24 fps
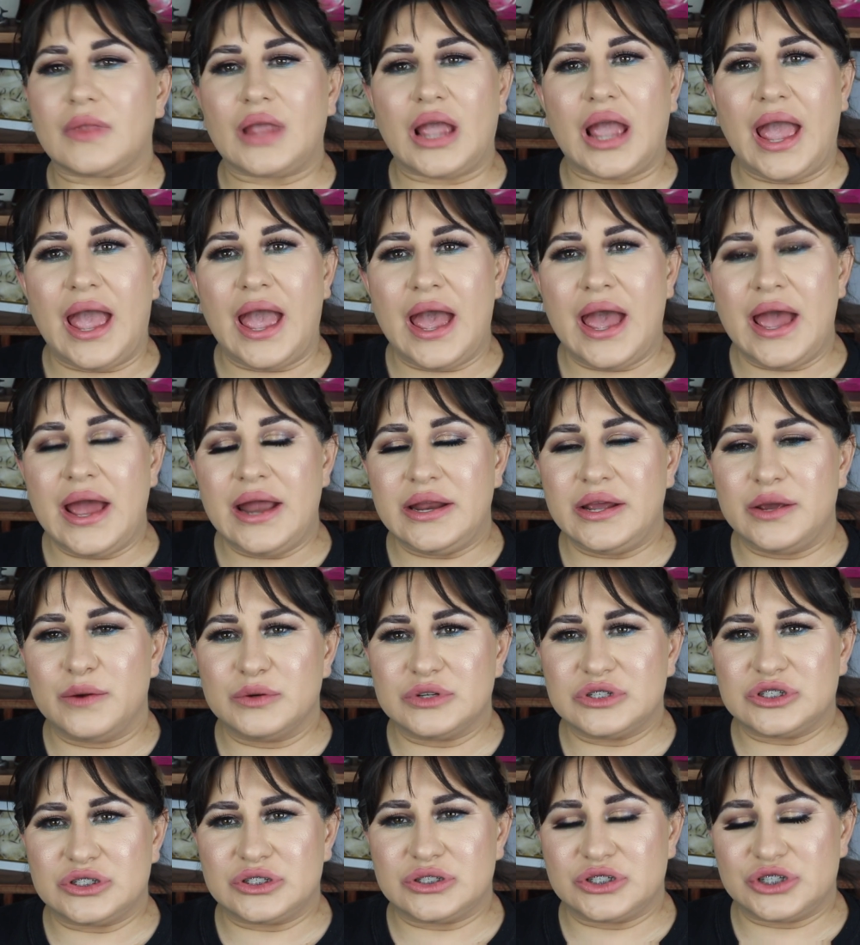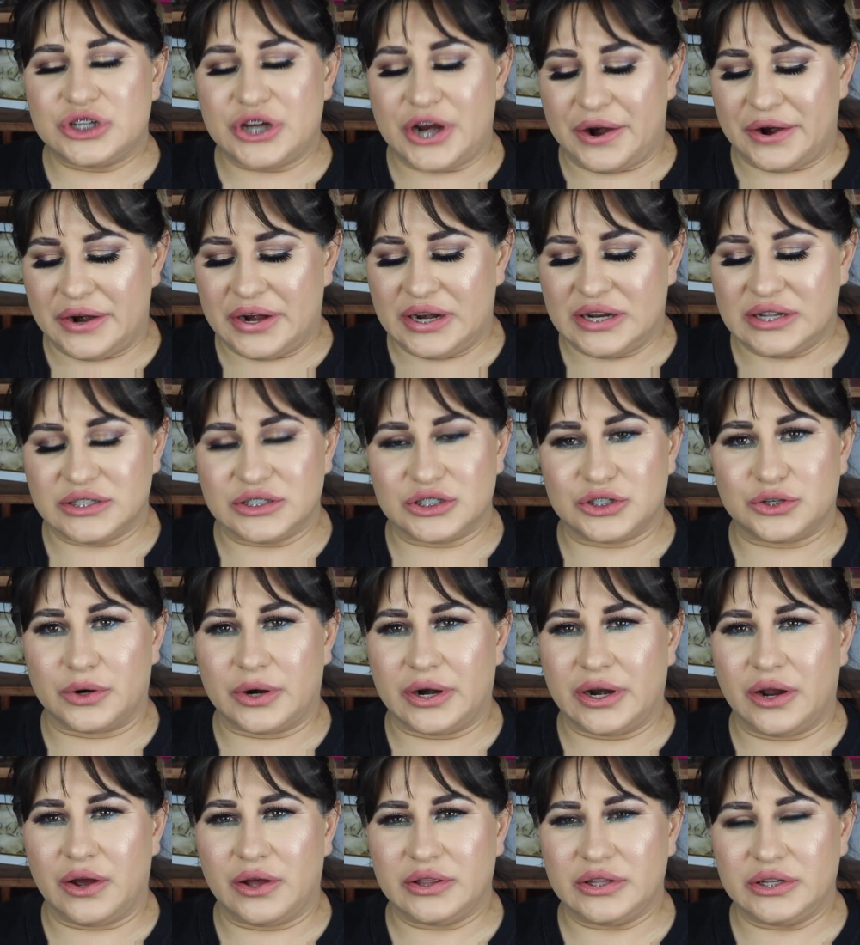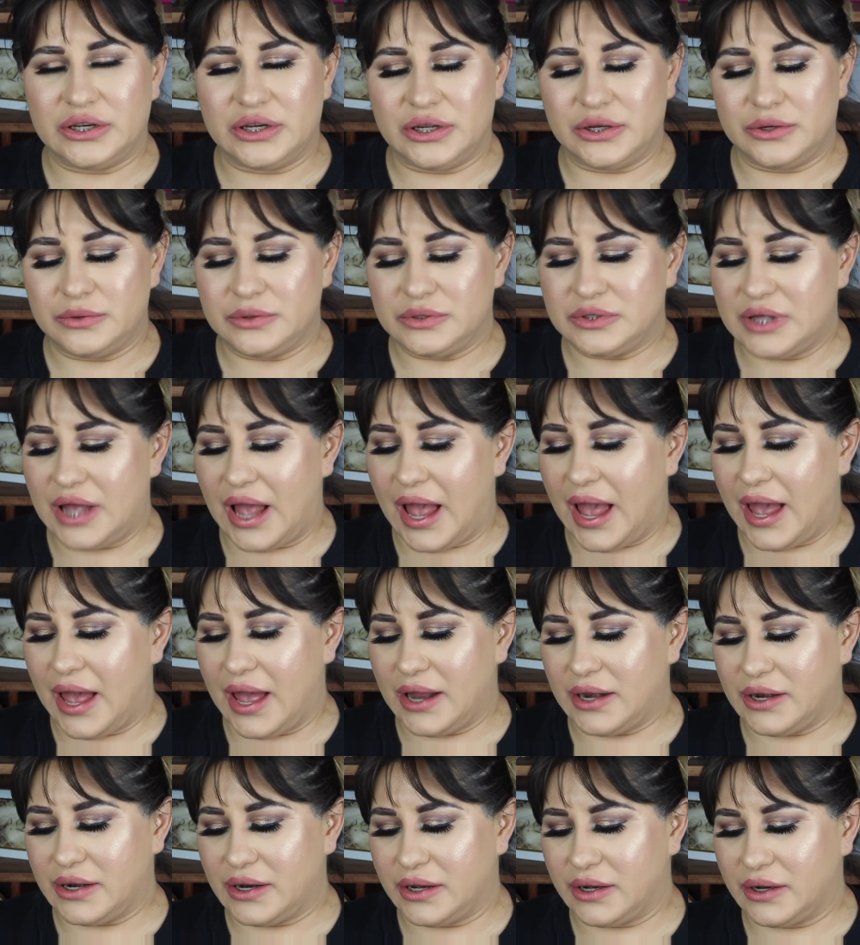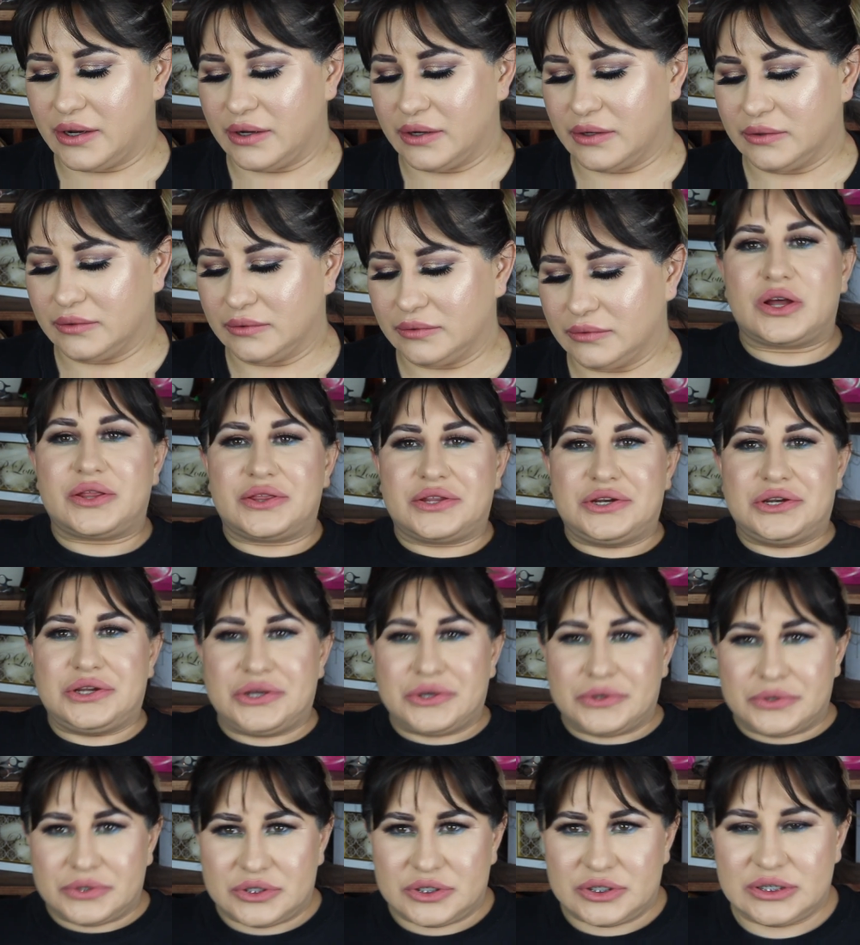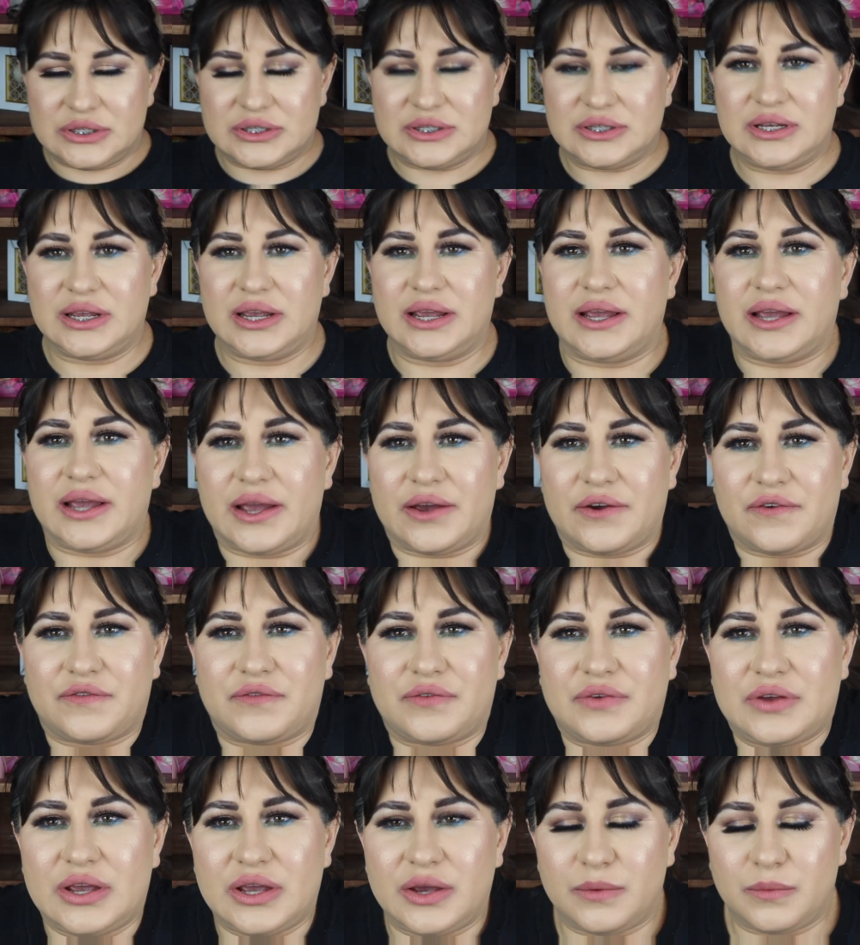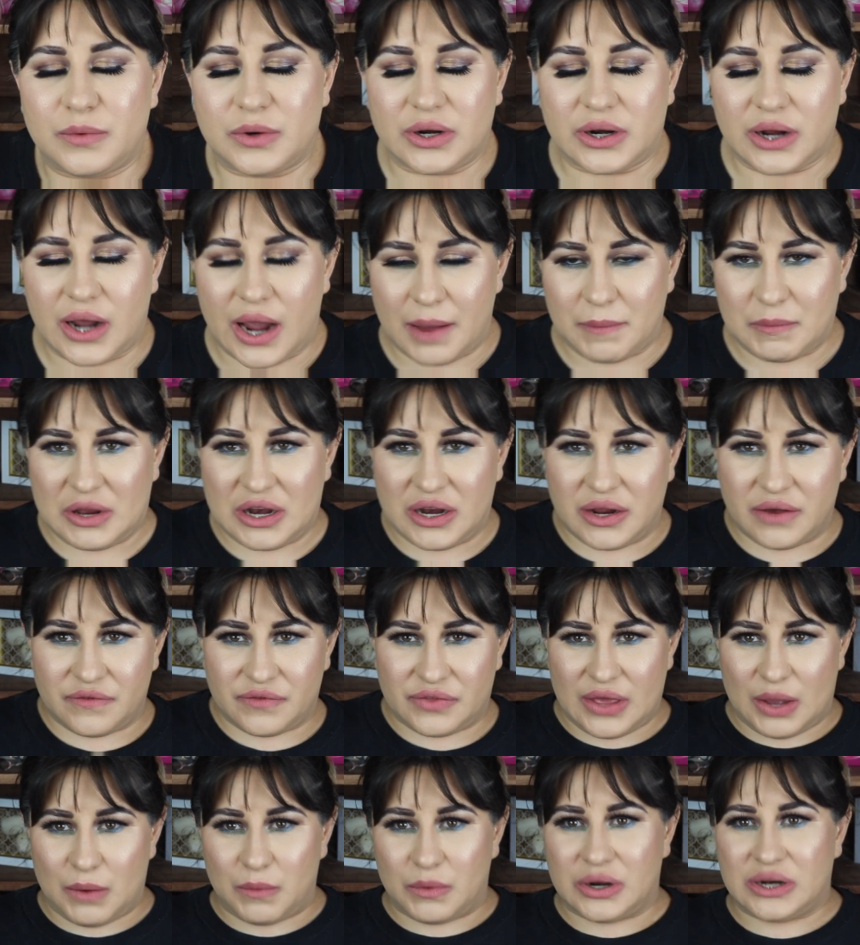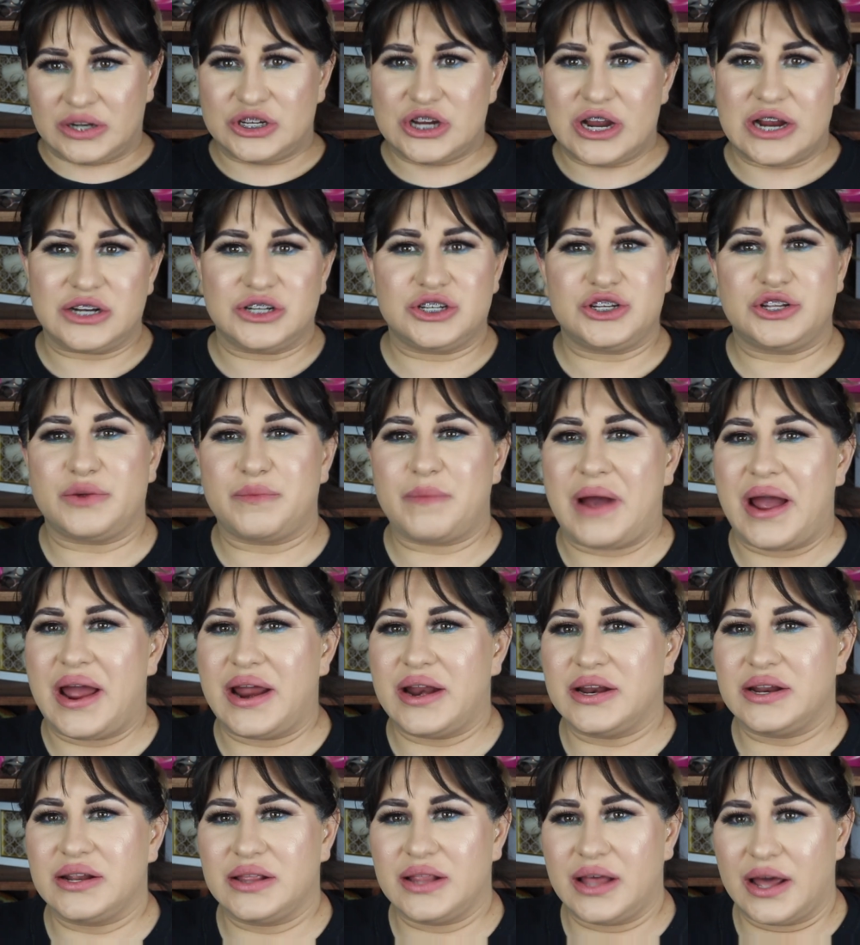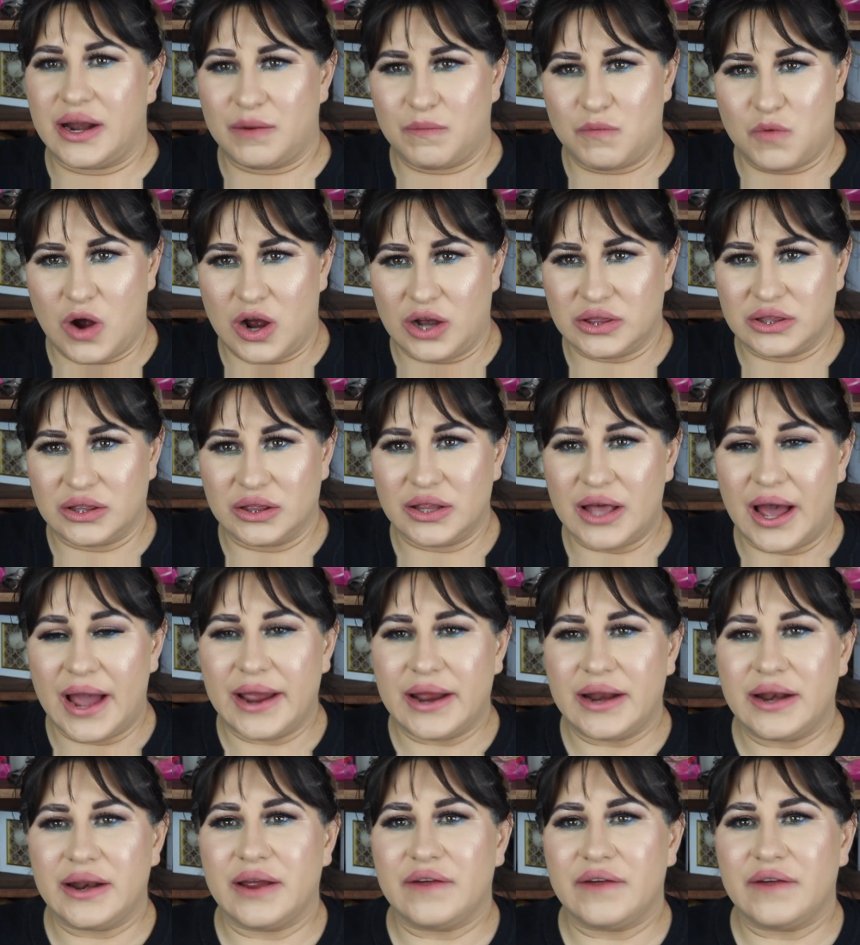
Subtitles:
and he was sharing his story on the news, and on the news to see if he would, I mean, if they would change their mind and let him walk the line.